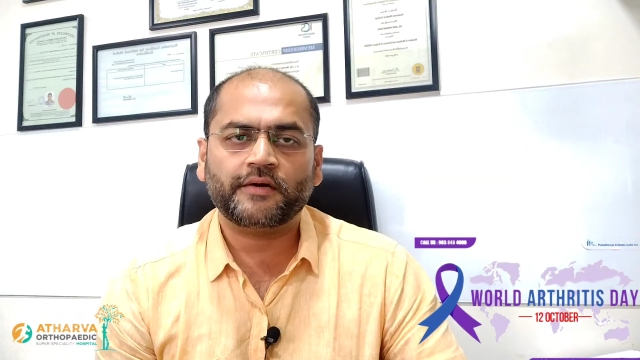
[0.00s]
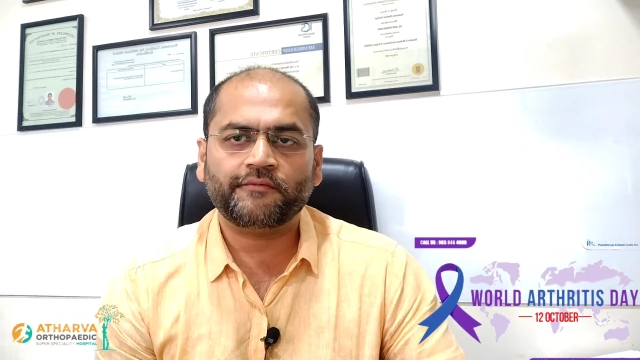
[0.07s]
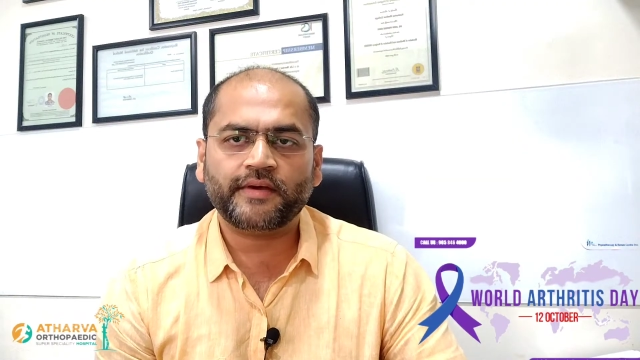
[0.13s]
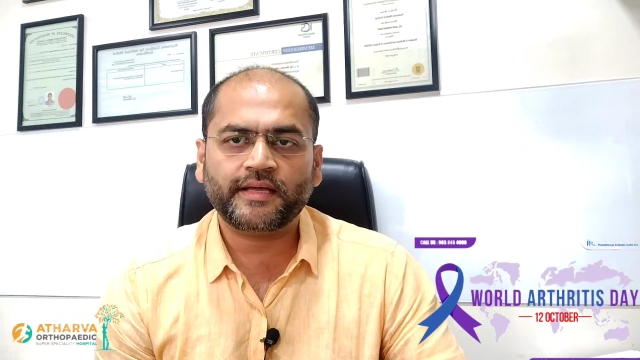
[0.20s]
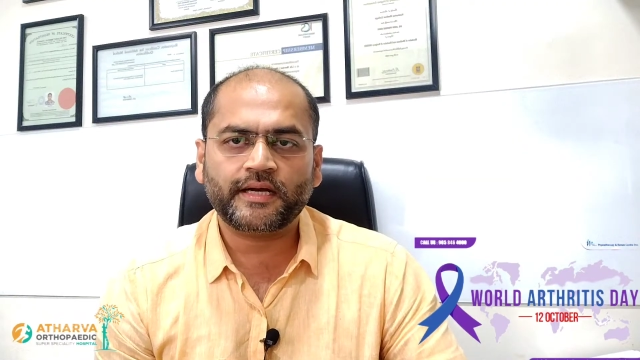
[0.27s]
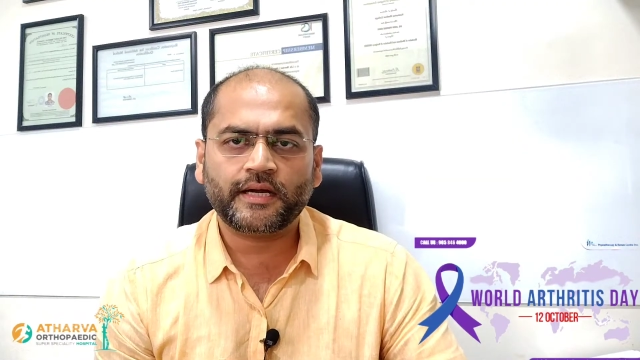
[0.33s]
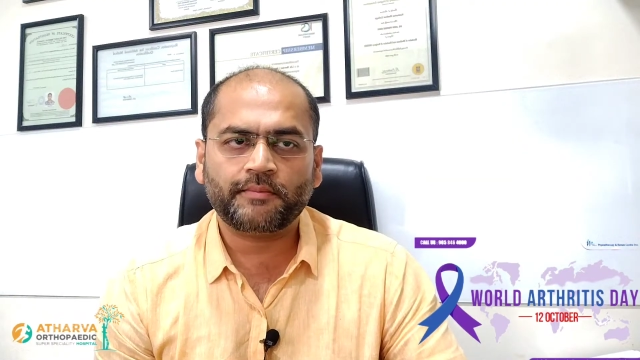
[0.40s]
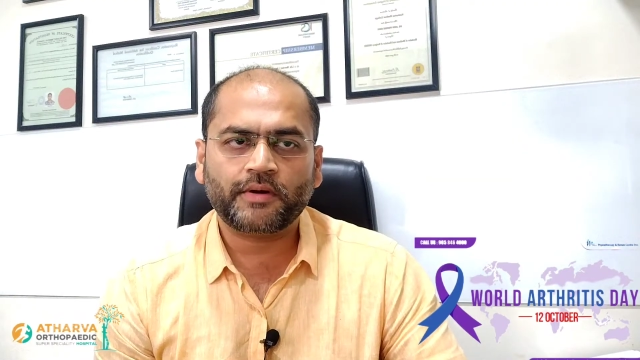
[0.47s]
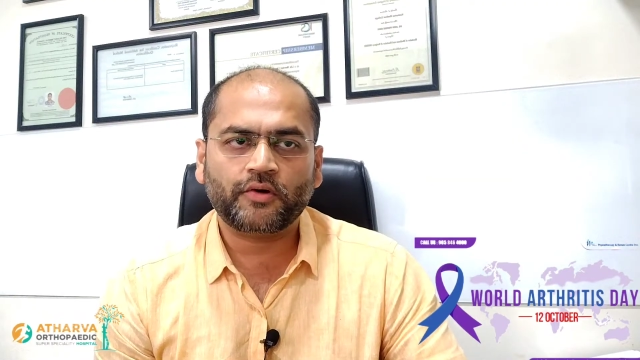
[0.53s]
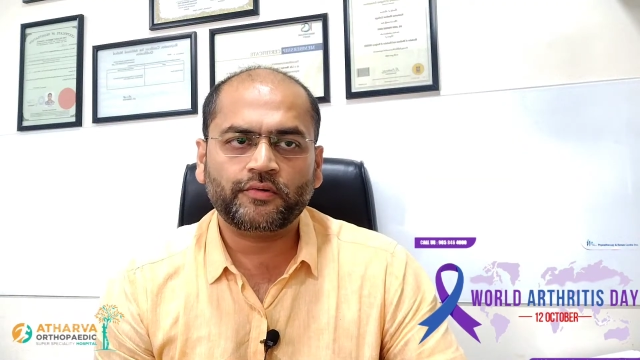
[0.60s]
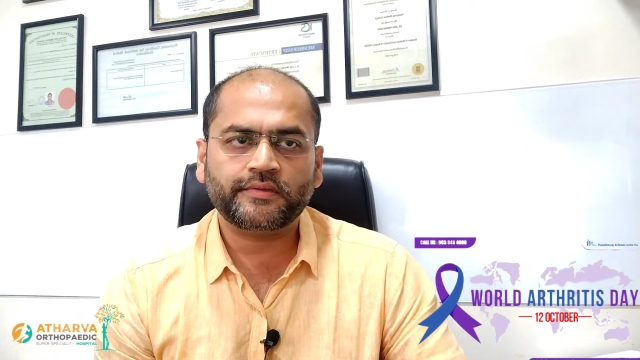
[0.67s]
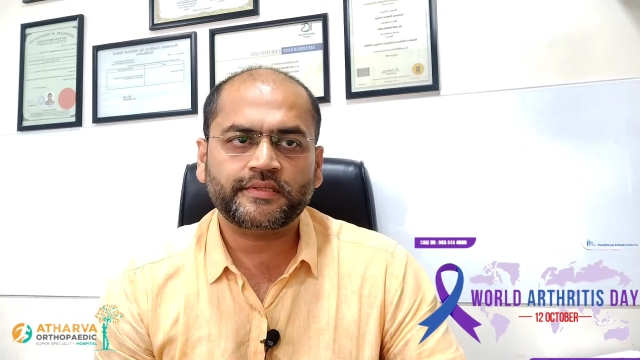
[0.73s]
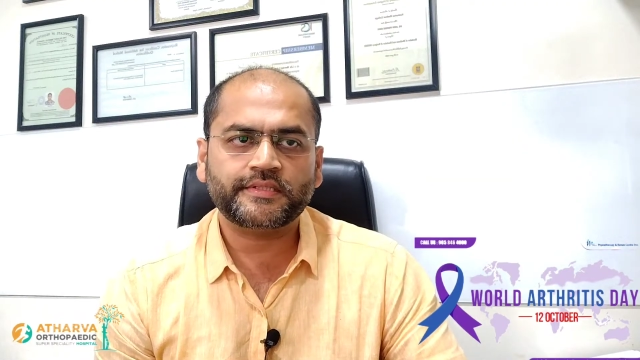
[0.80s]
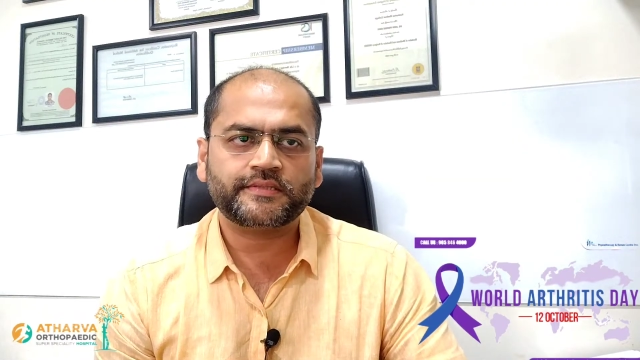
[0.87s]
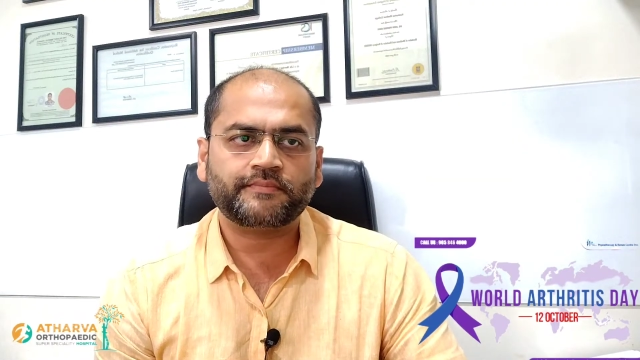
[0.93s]
aware
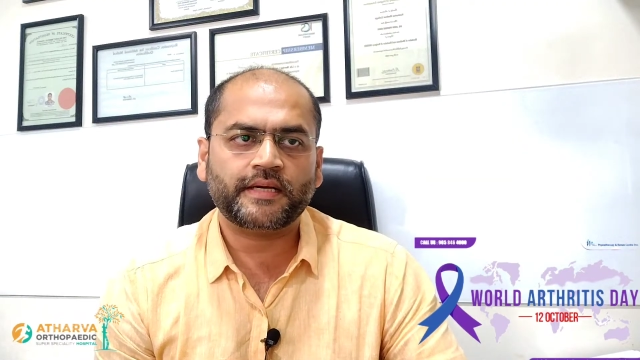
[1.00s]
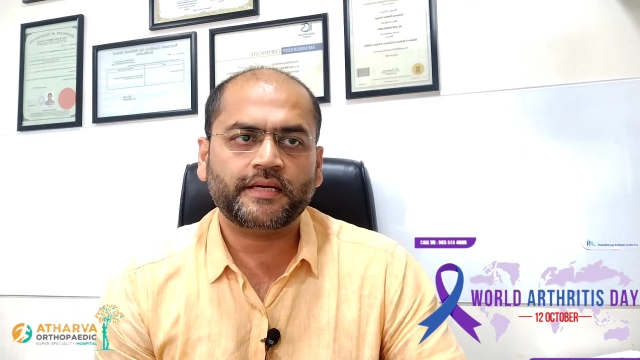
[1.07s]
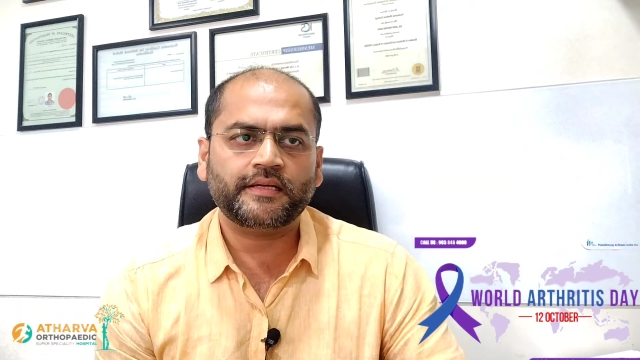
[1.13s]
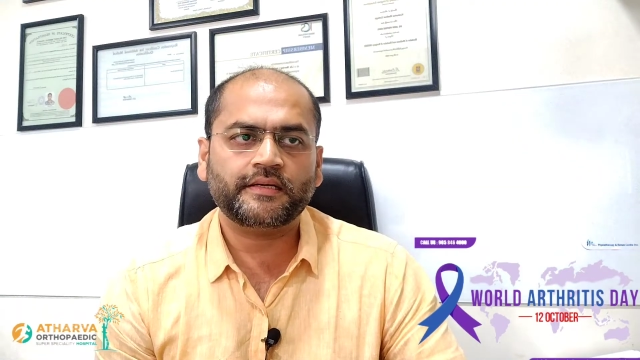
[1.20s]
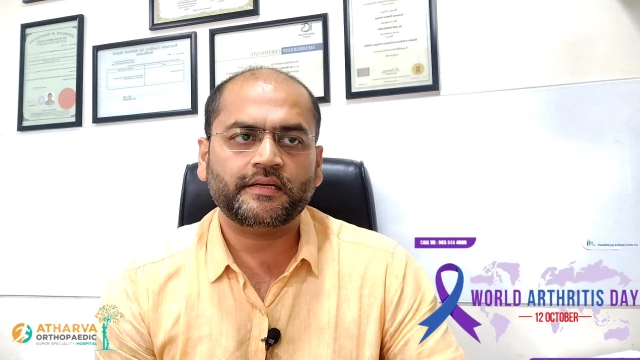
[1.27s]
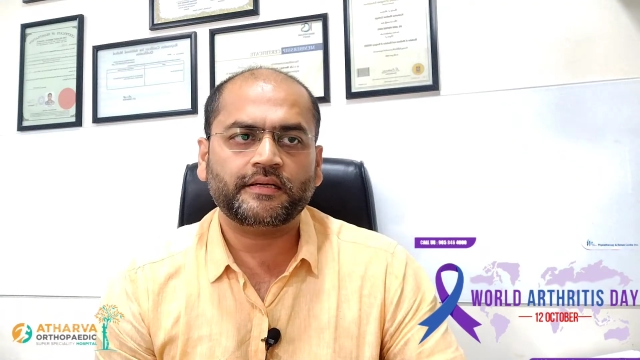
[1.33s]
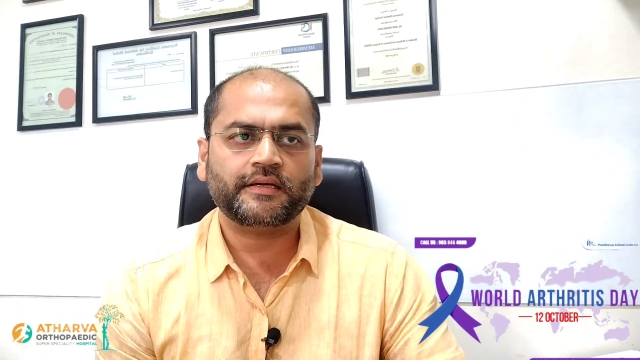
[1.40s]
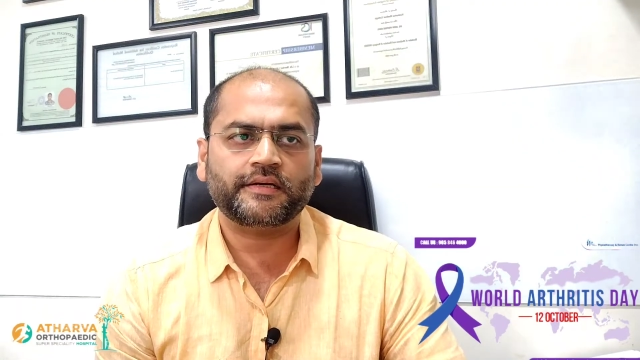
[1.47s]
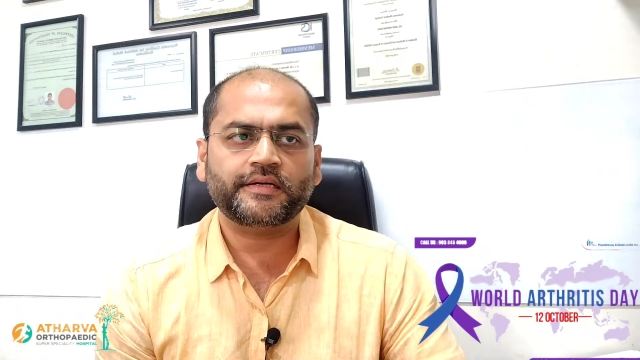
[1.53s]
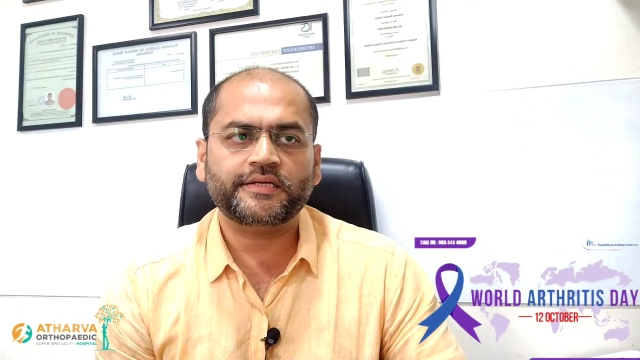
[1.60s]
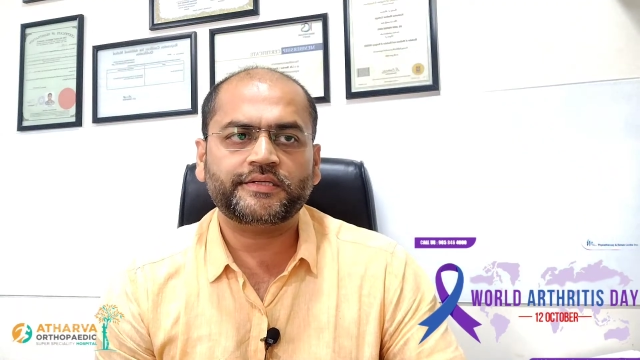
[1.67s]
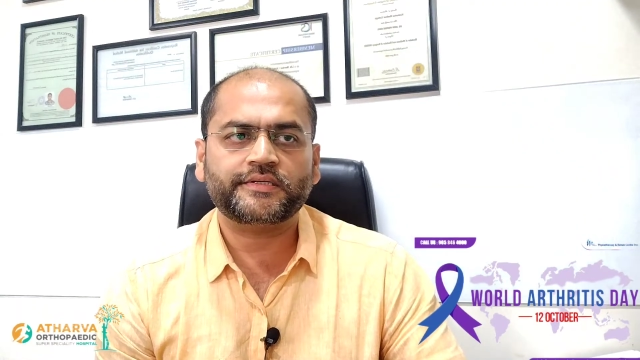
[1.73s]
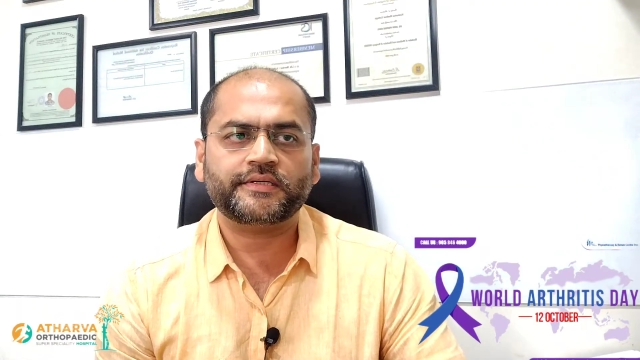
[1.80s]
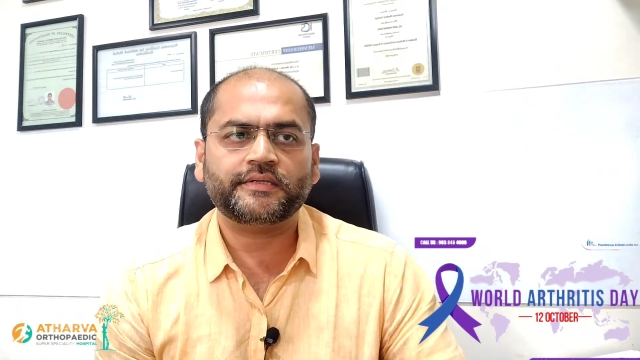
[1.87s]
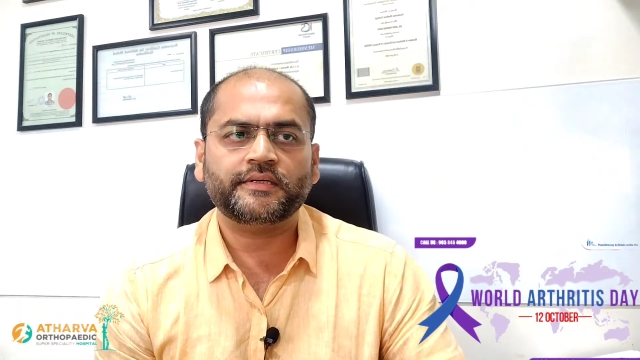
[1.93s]
about this medical
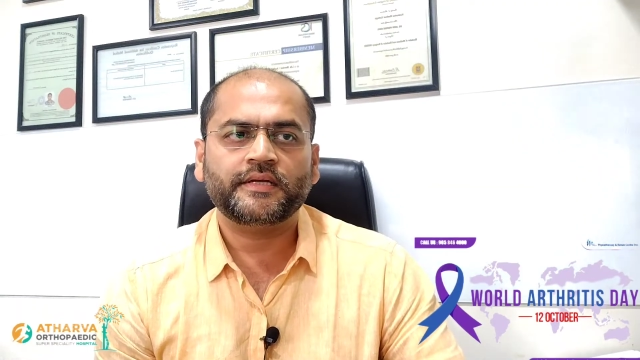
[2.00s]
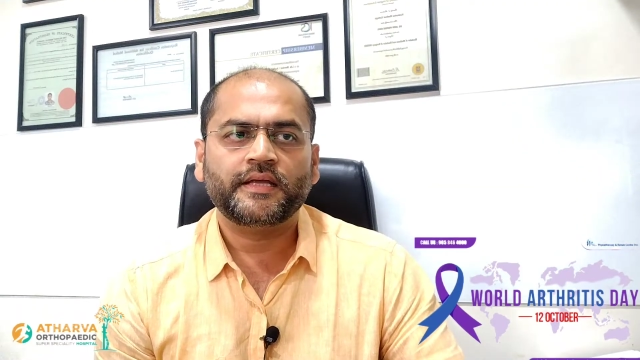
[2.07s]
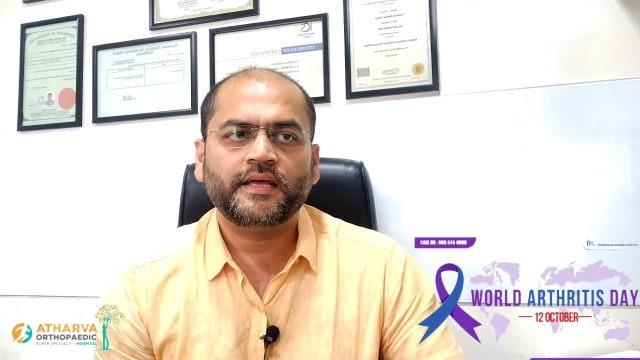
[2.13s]
condition